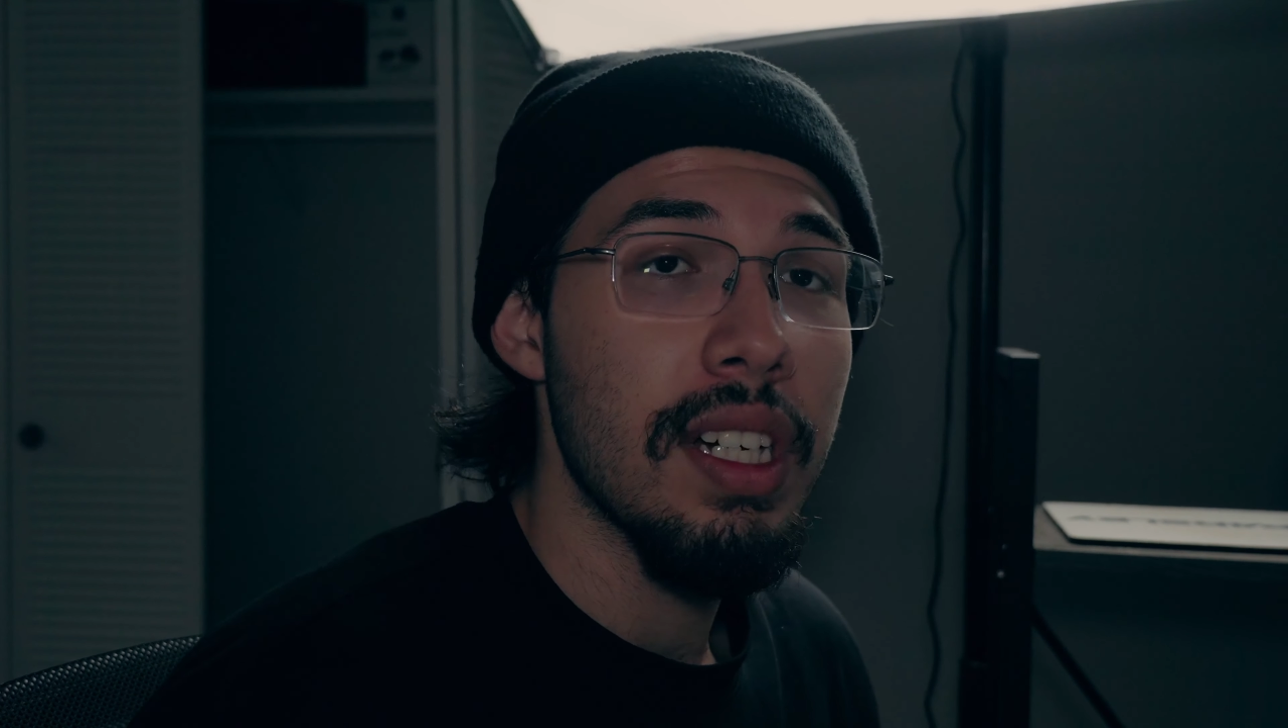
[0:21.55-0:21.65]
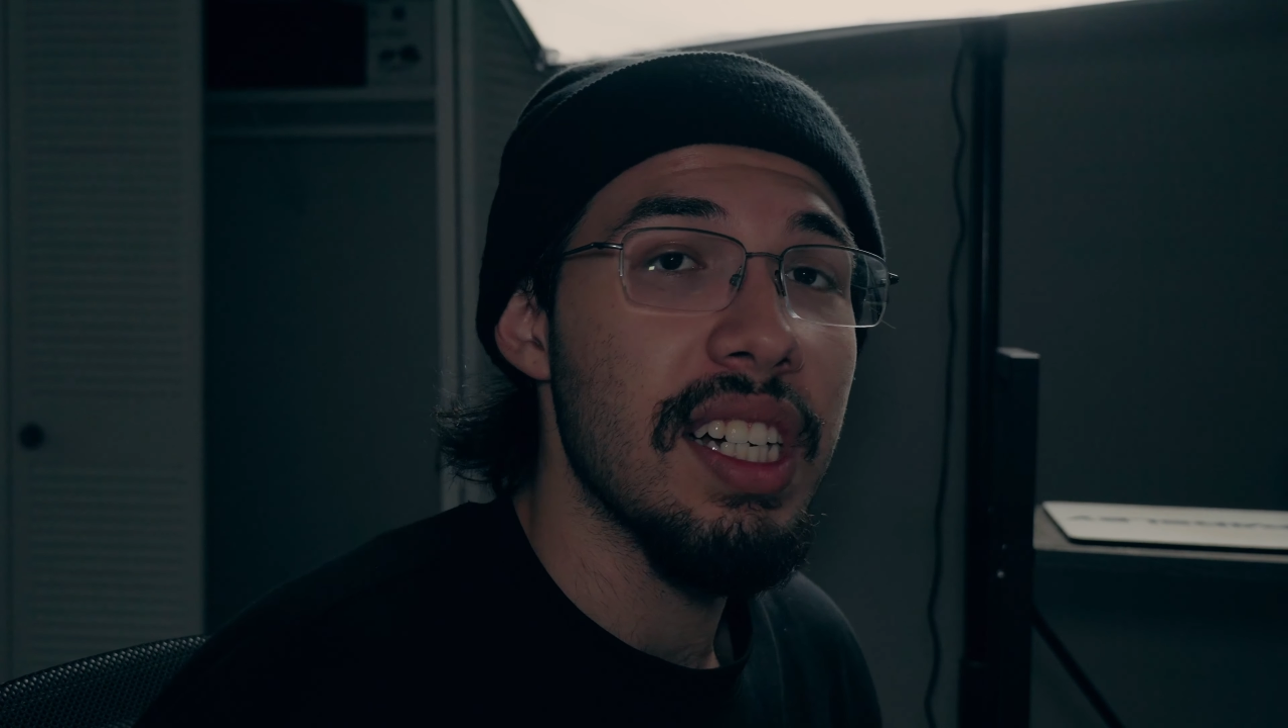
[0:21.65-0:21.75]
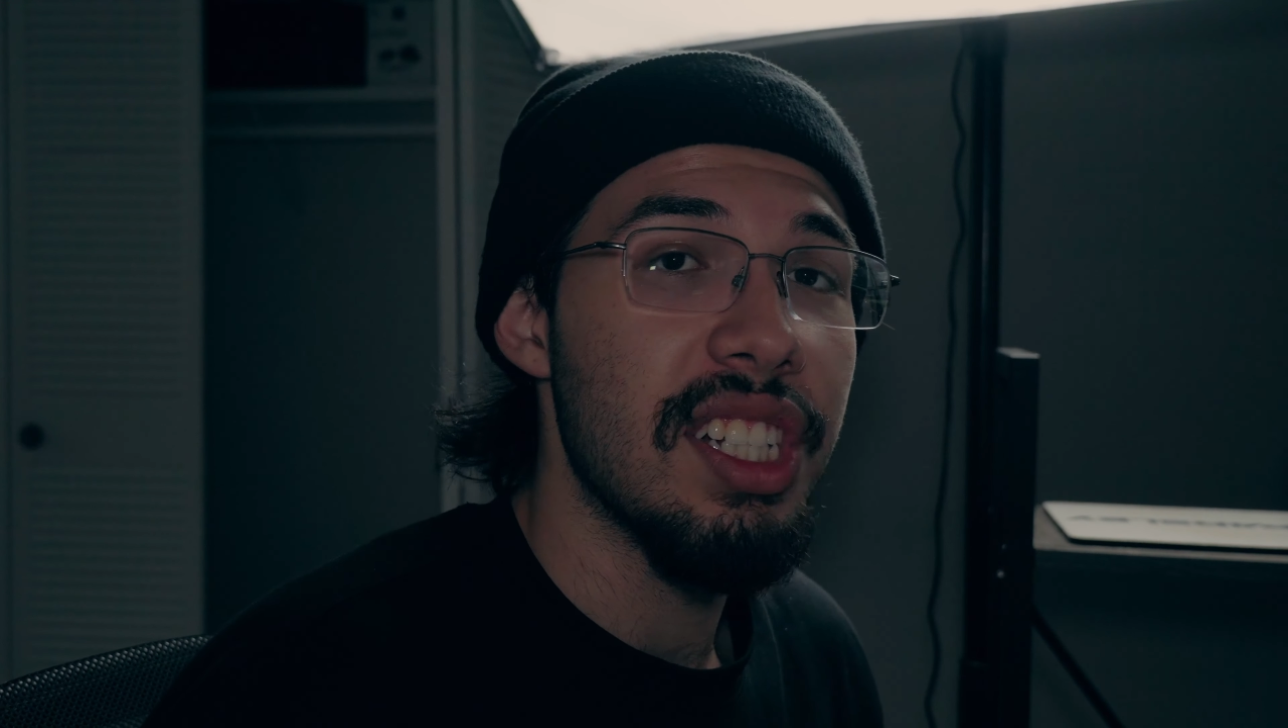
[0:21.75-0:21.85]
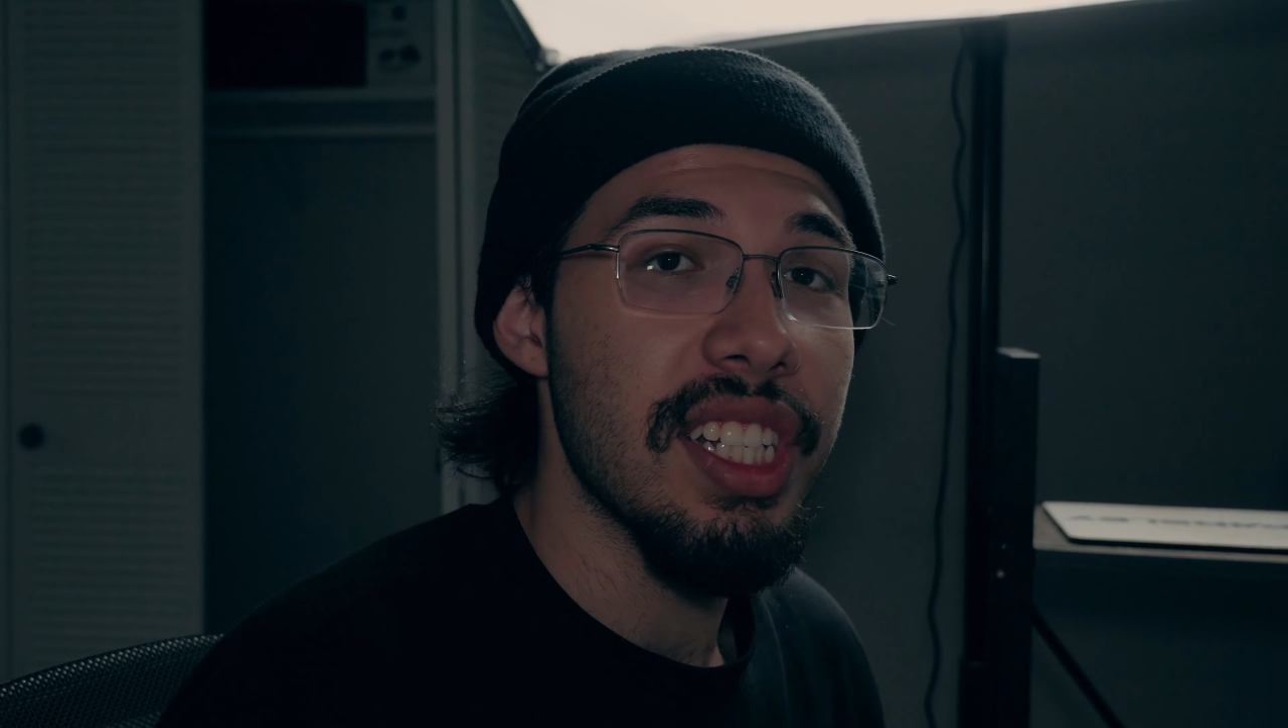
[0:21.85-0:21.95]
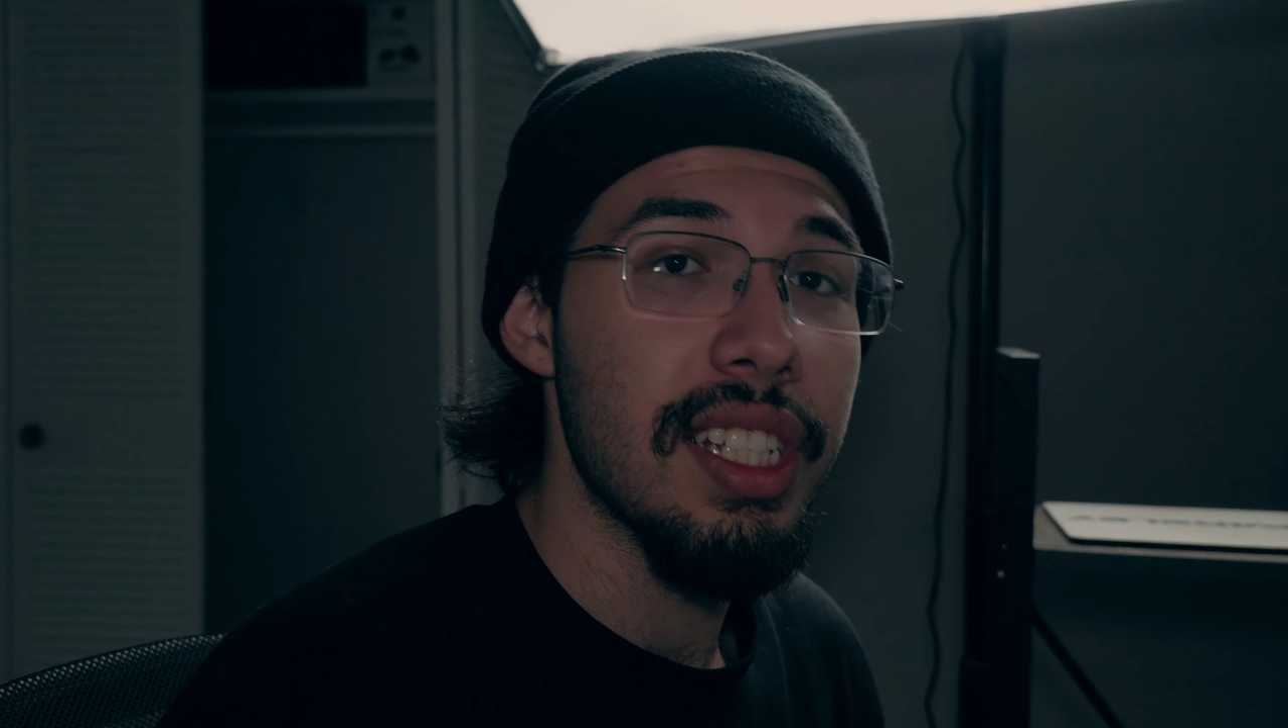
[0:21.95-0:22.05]

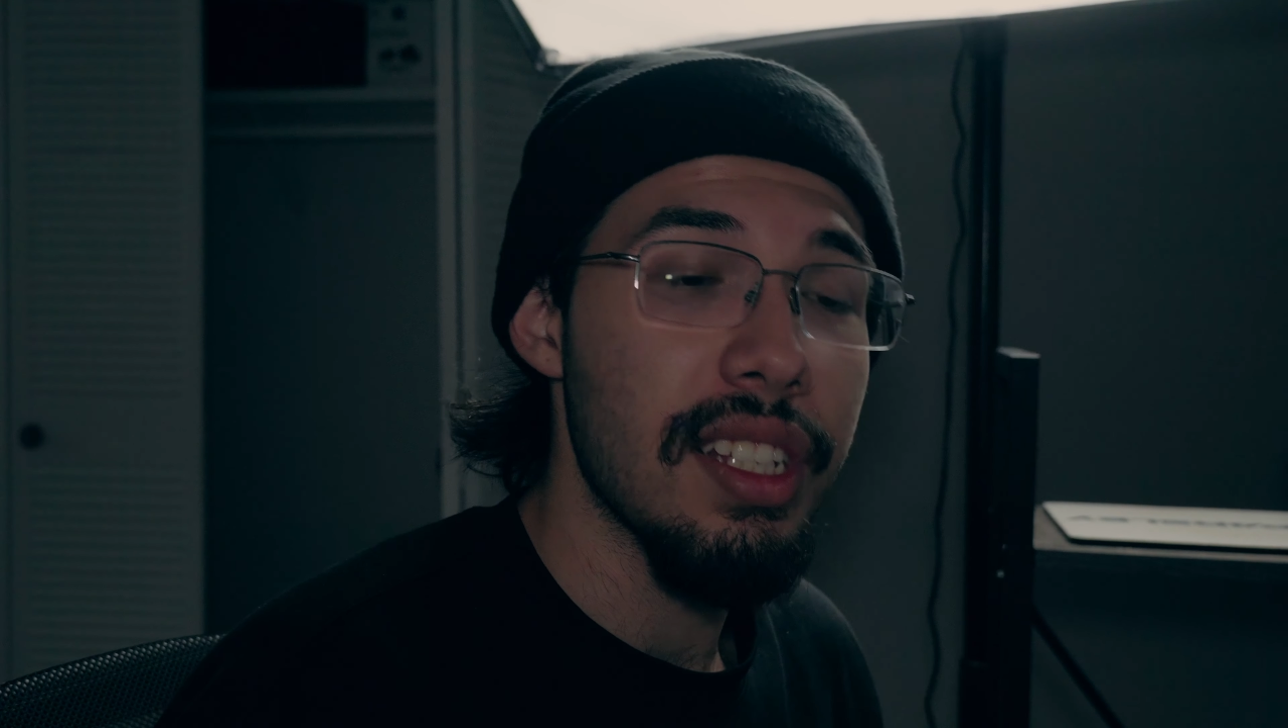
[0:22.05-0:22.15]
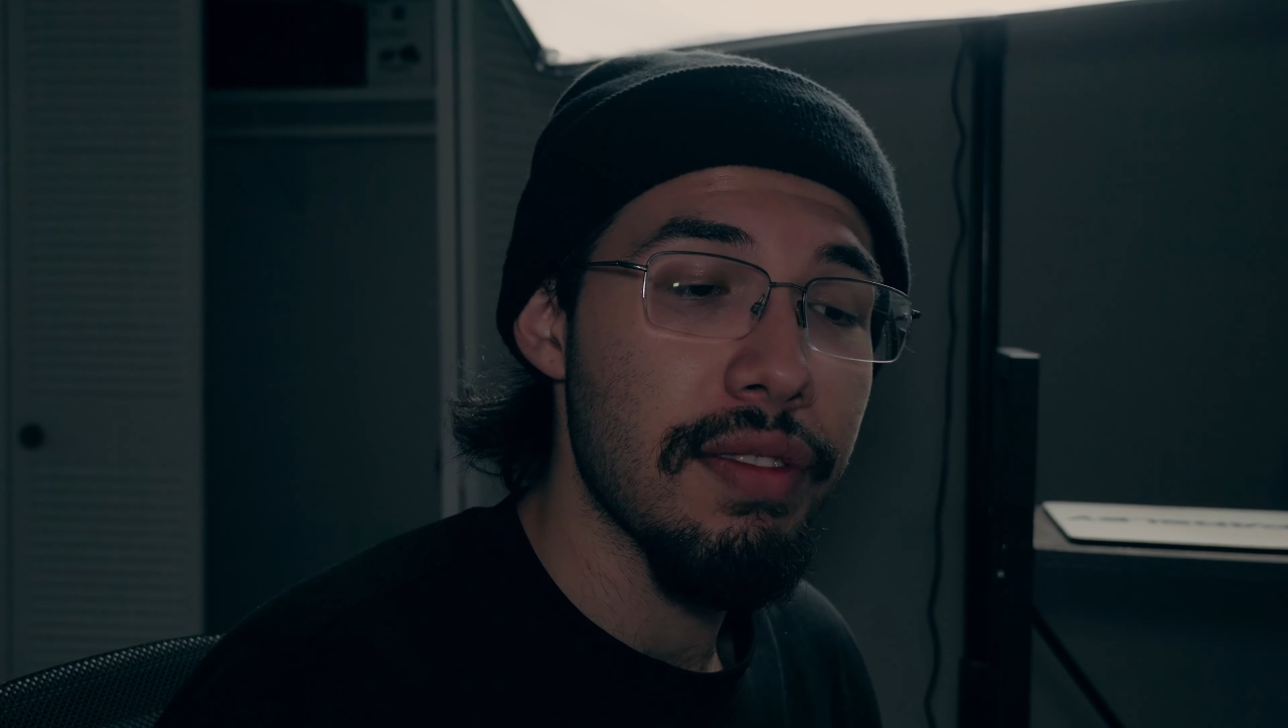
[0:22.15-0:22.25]
agentic